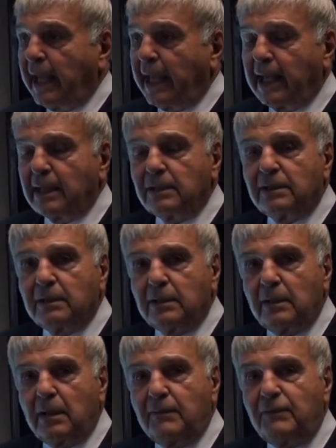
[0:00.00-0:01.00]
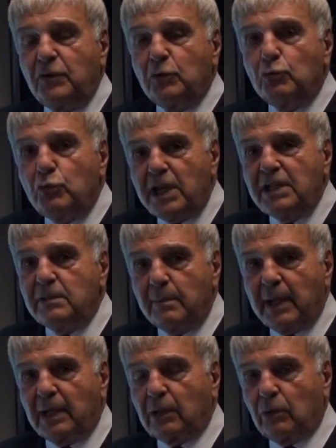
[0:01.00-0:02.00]
And if you read
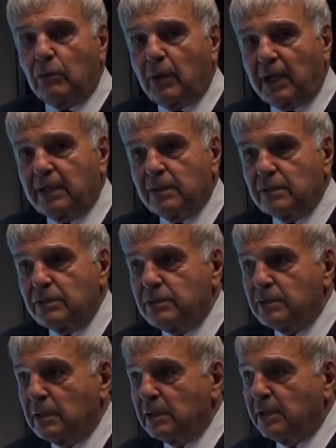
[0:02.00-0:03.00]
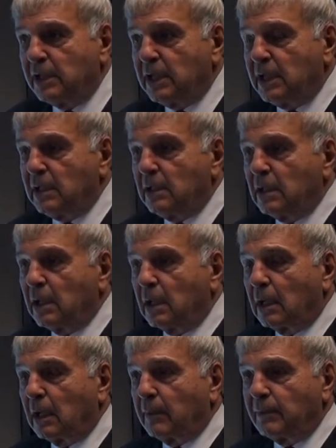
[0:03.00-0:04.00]
the medical records, the
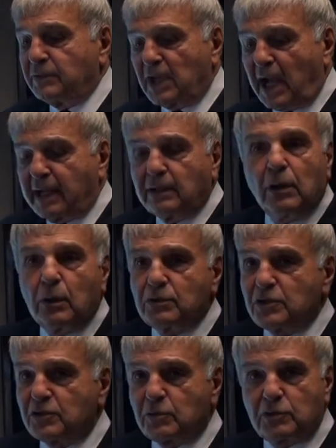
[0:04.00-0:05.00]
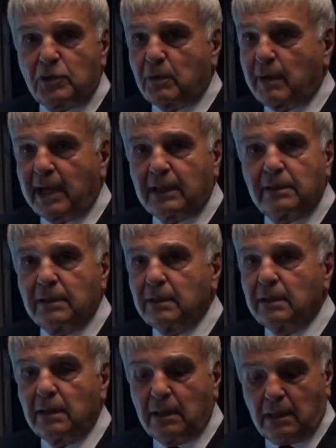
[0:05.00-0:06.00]
diagnosis was correct,
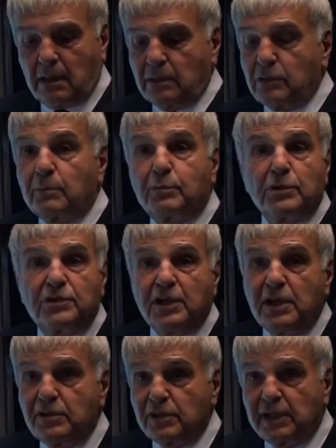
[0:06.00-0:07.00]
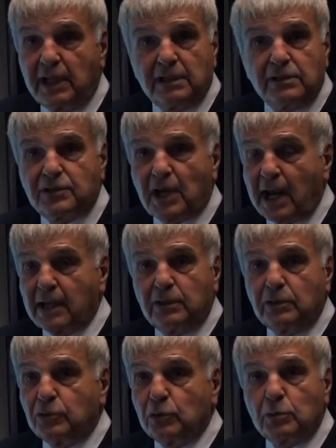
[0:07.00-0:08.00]
the procedure they decided
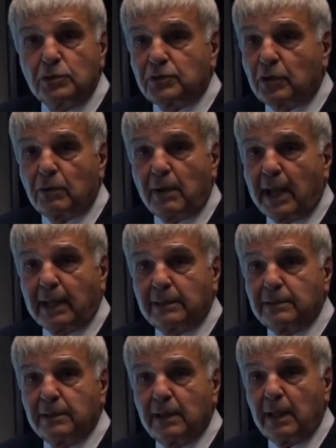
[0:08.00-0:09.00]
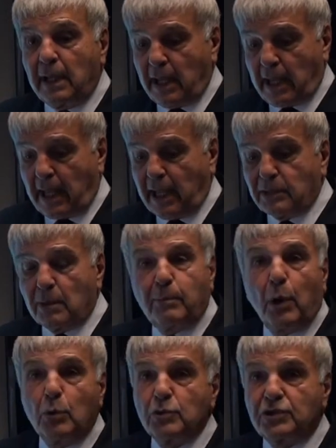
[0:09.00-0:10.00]
to do was correct, and the
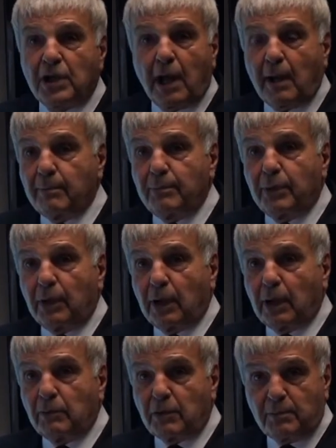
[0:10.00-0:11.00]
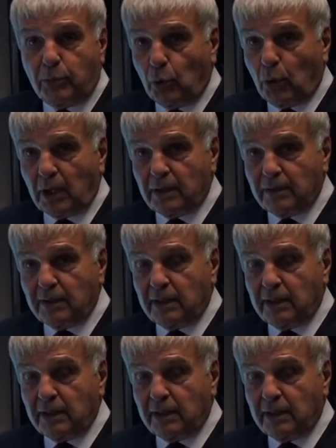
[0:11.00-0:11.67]
post-op report